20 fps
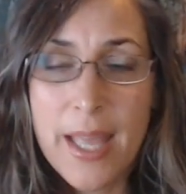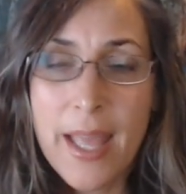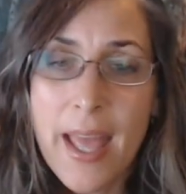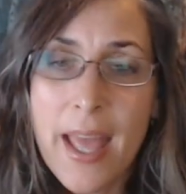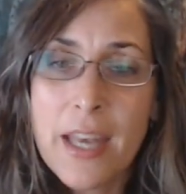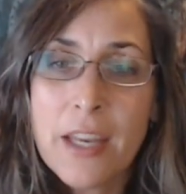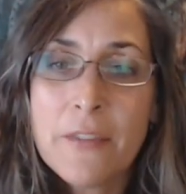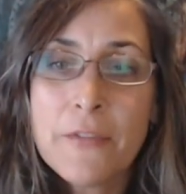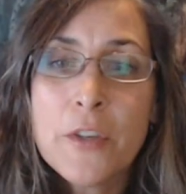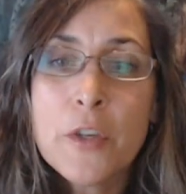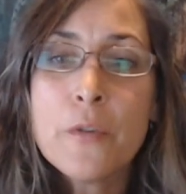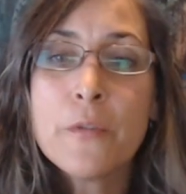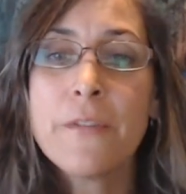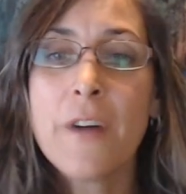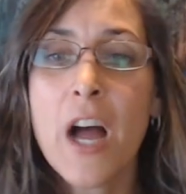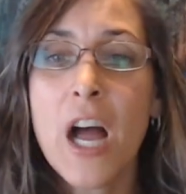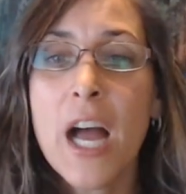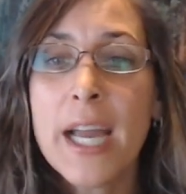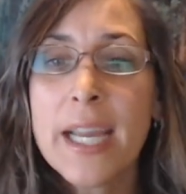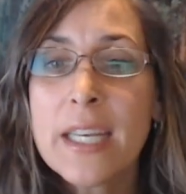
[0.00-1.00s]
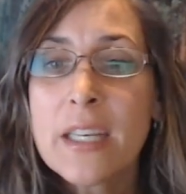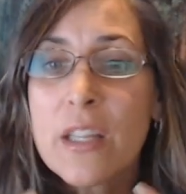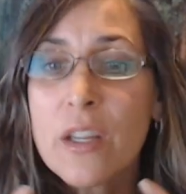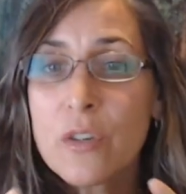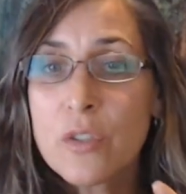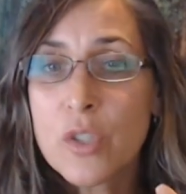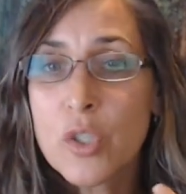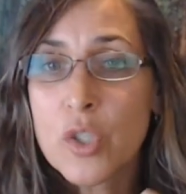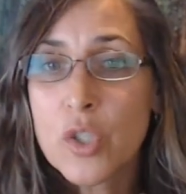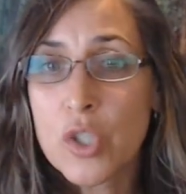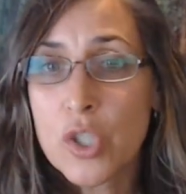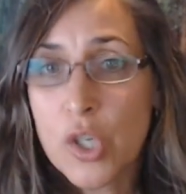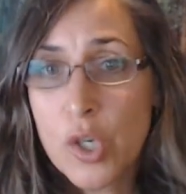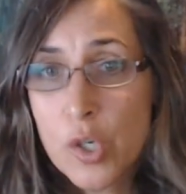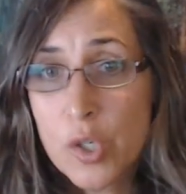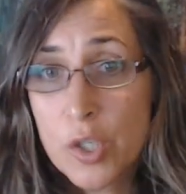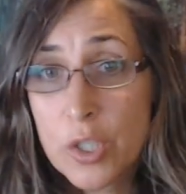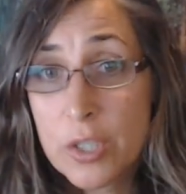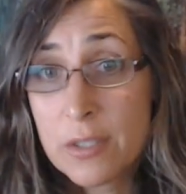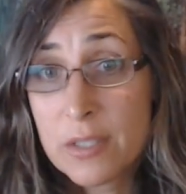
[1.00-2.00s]
And if you find there's a
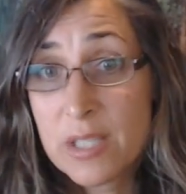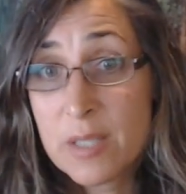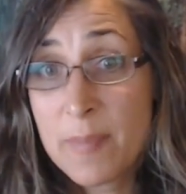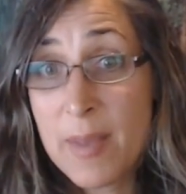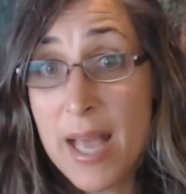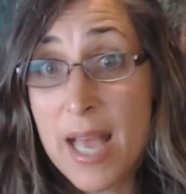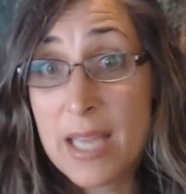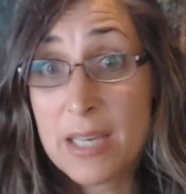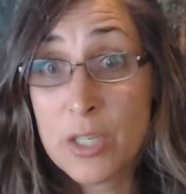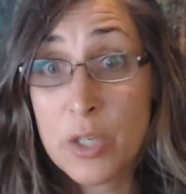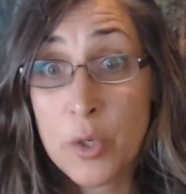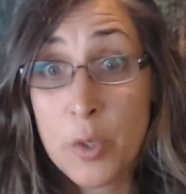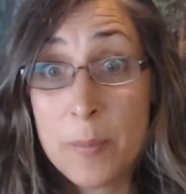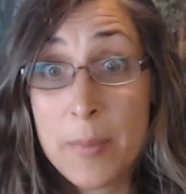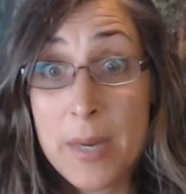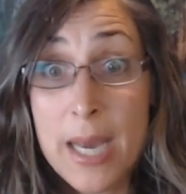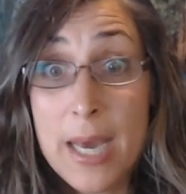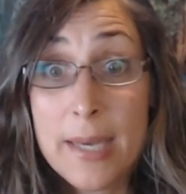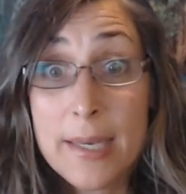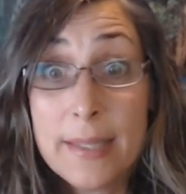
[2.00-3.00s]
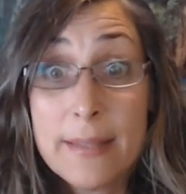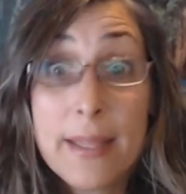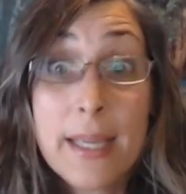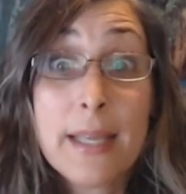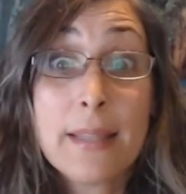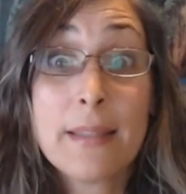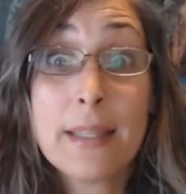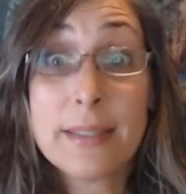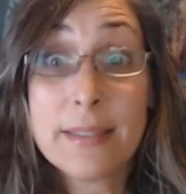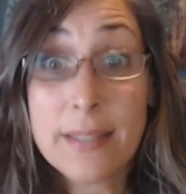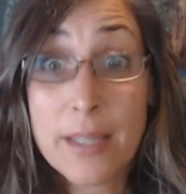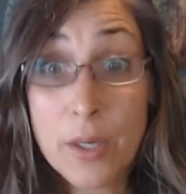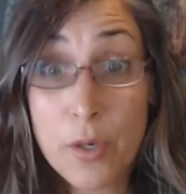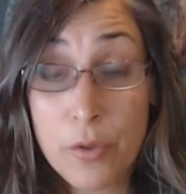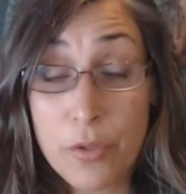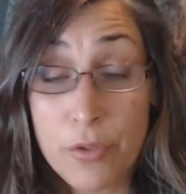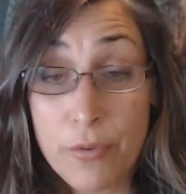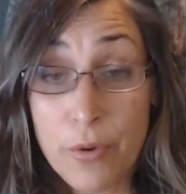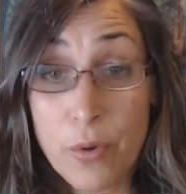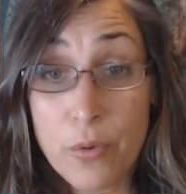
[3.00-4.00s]
certain spot in your body, like let's say your
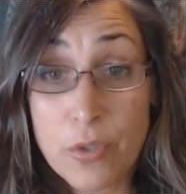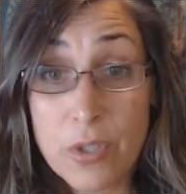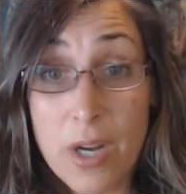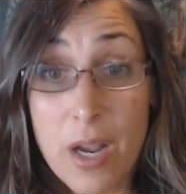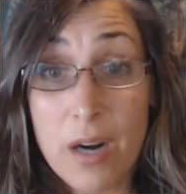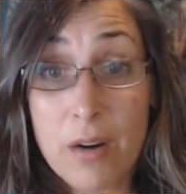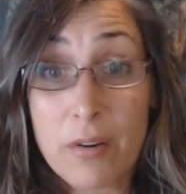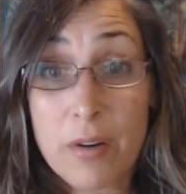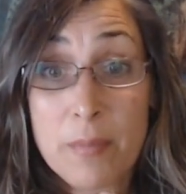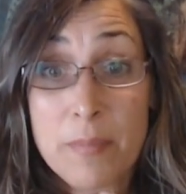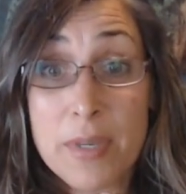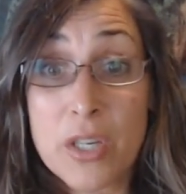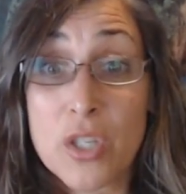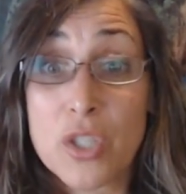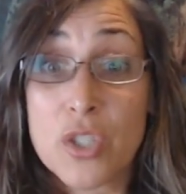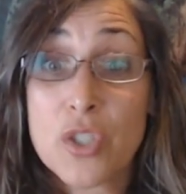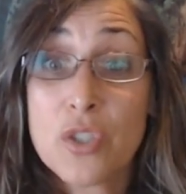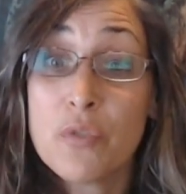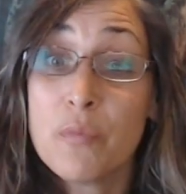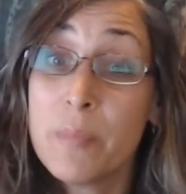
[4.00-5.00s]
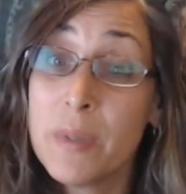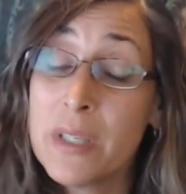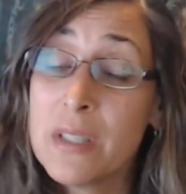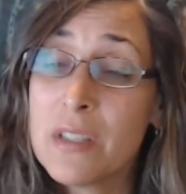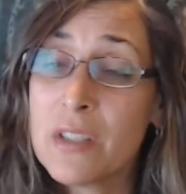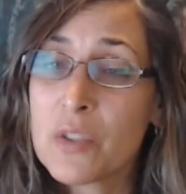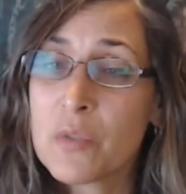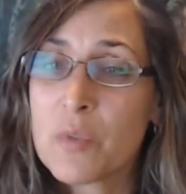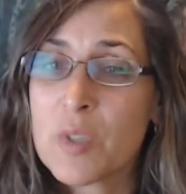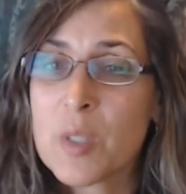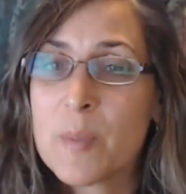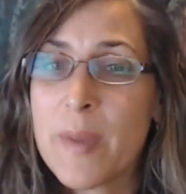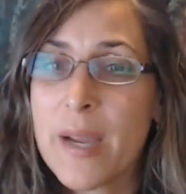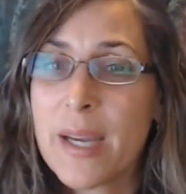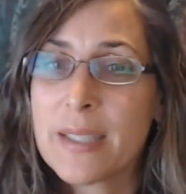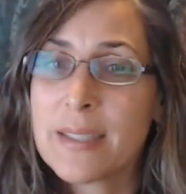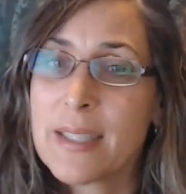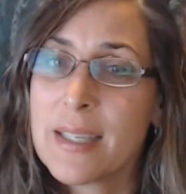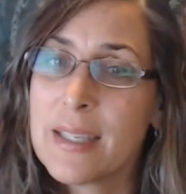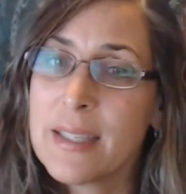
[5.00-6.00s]
throat chakra, because you've been
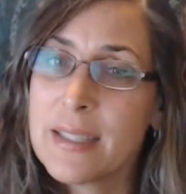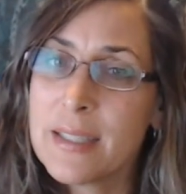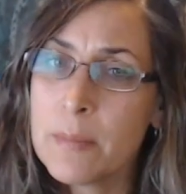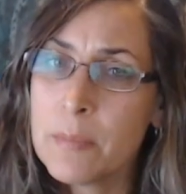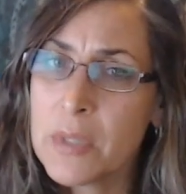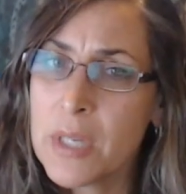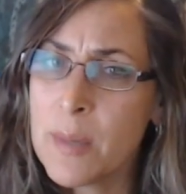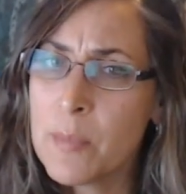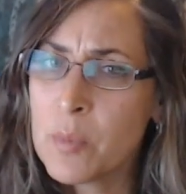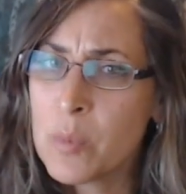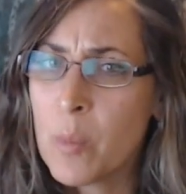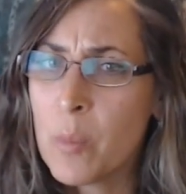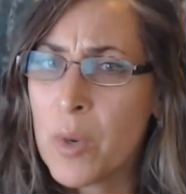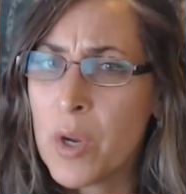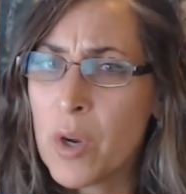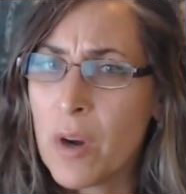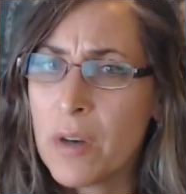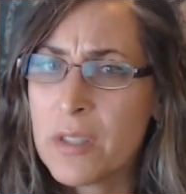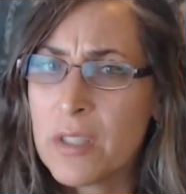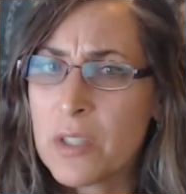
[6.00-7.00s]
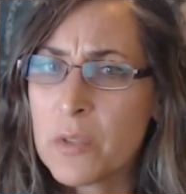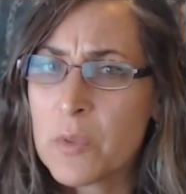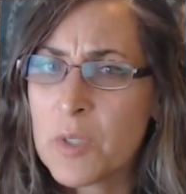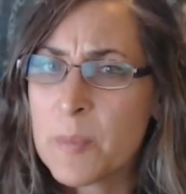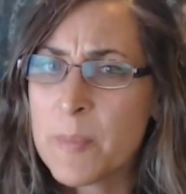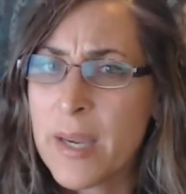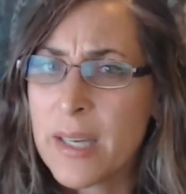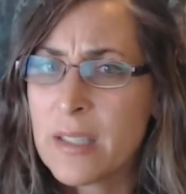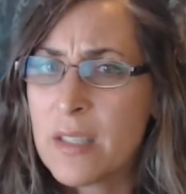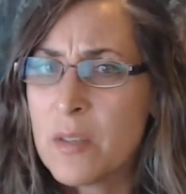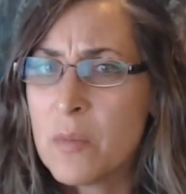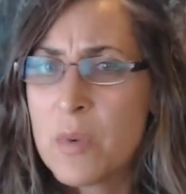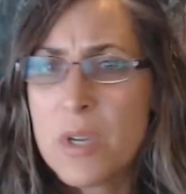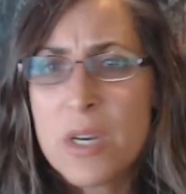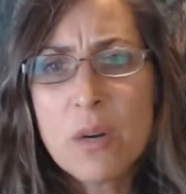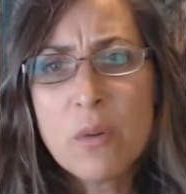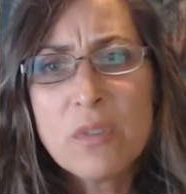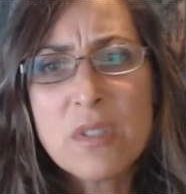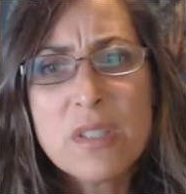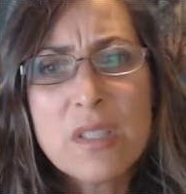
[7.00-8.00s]
disrespected, and sometimes when we are disrespected, we
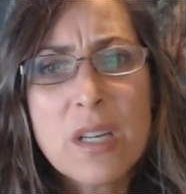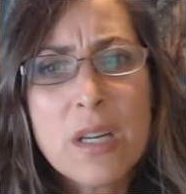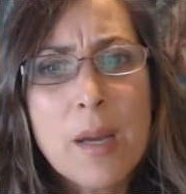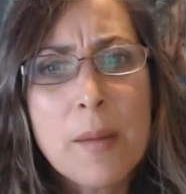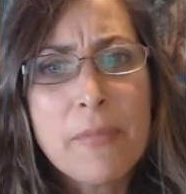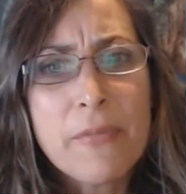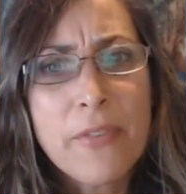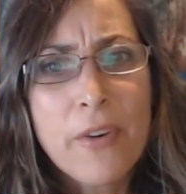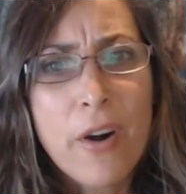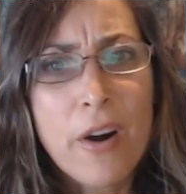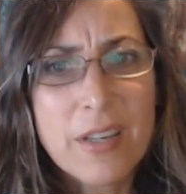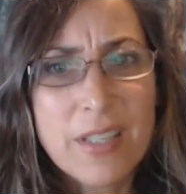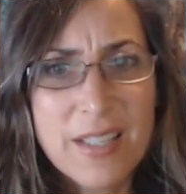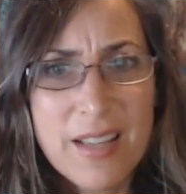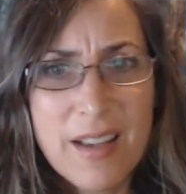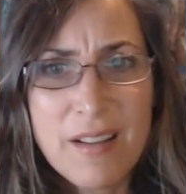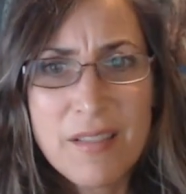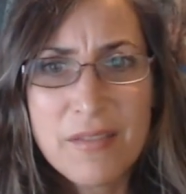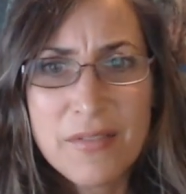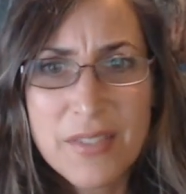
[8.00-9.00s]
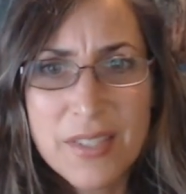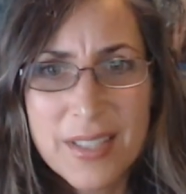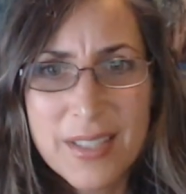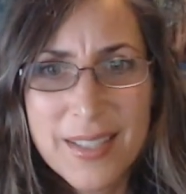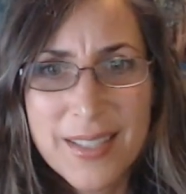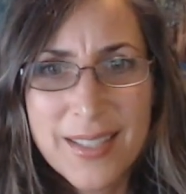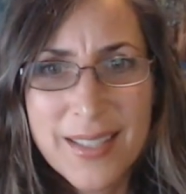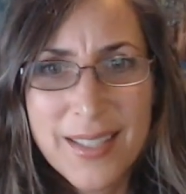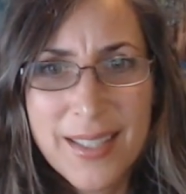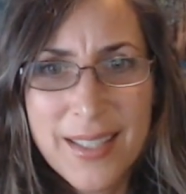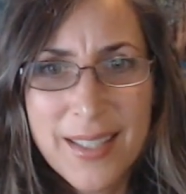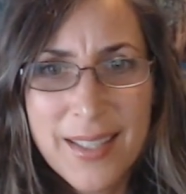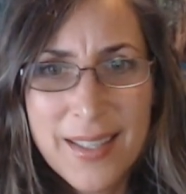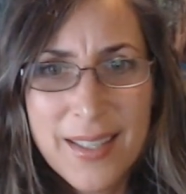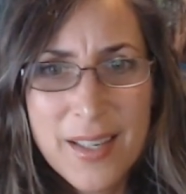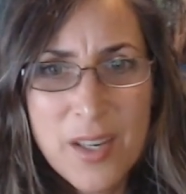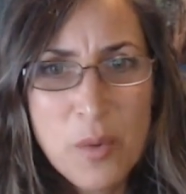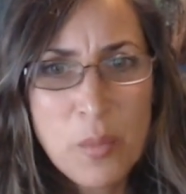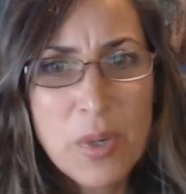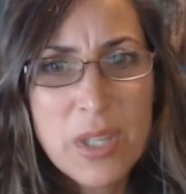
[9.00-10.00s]
don't stick up for ourselves.
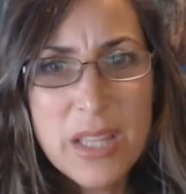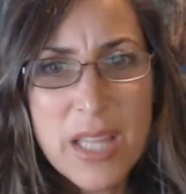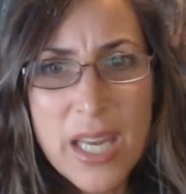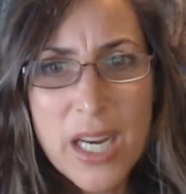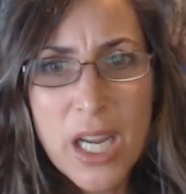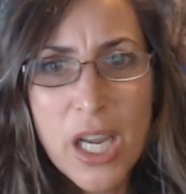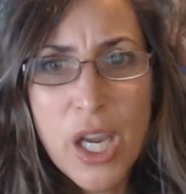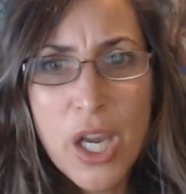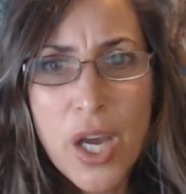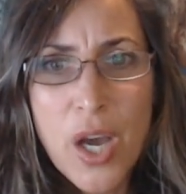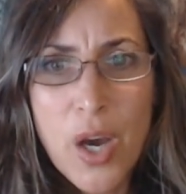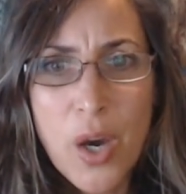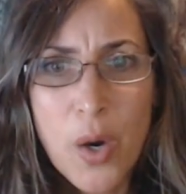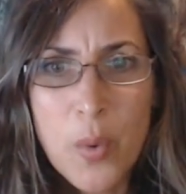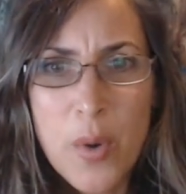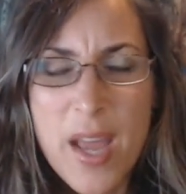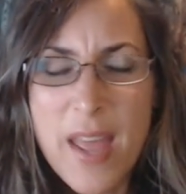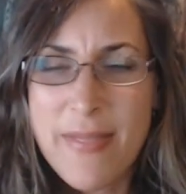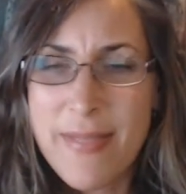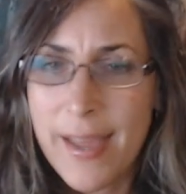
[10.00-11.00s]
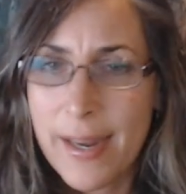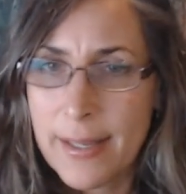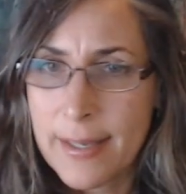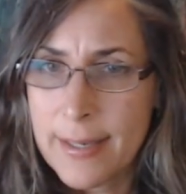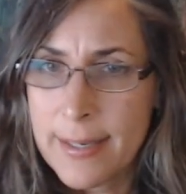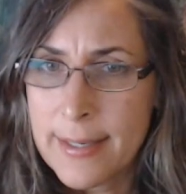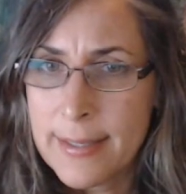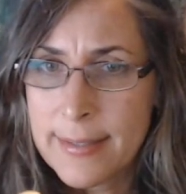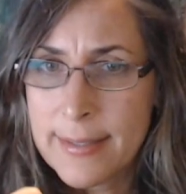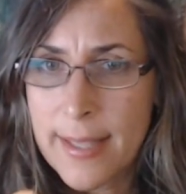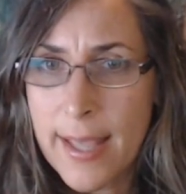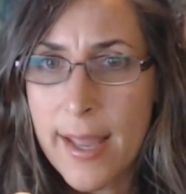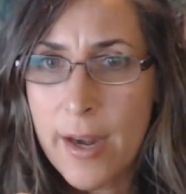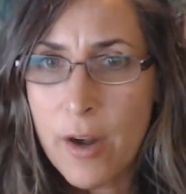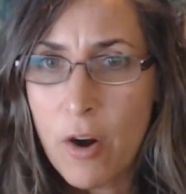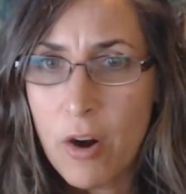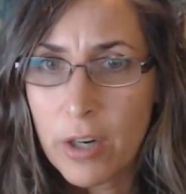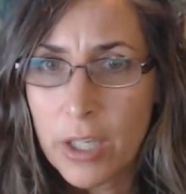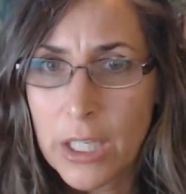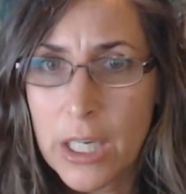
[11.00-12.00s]
We let it go, and that eats at
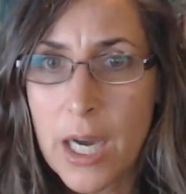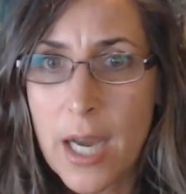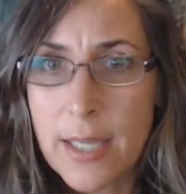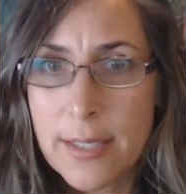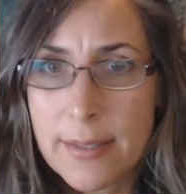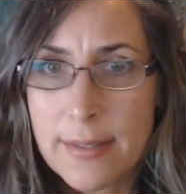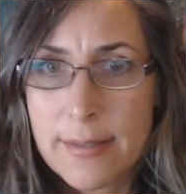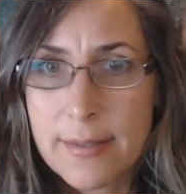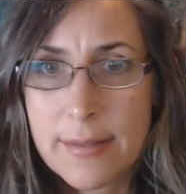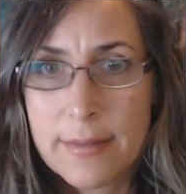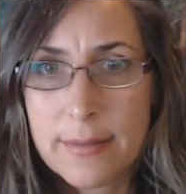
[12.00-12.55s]
our guts.